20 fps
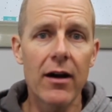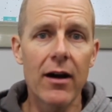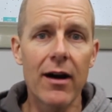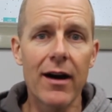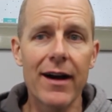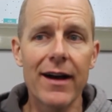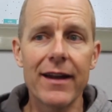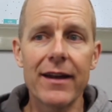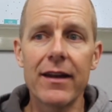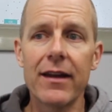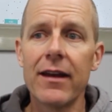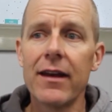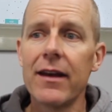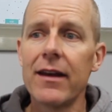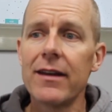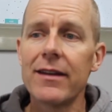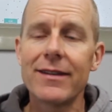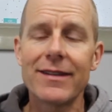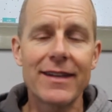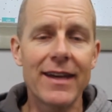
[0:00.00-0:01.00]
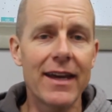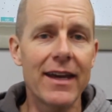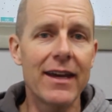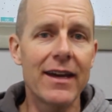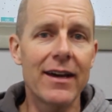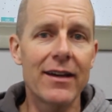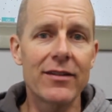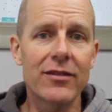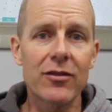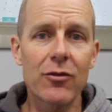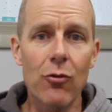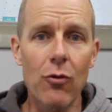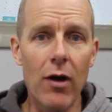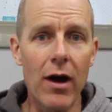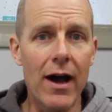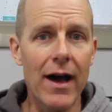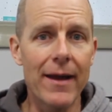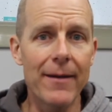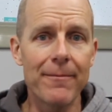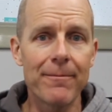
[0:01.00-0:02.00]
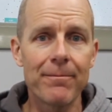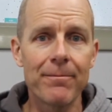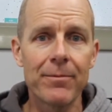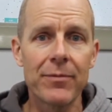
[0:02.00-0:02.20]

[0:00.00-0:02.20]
on, say, a squat,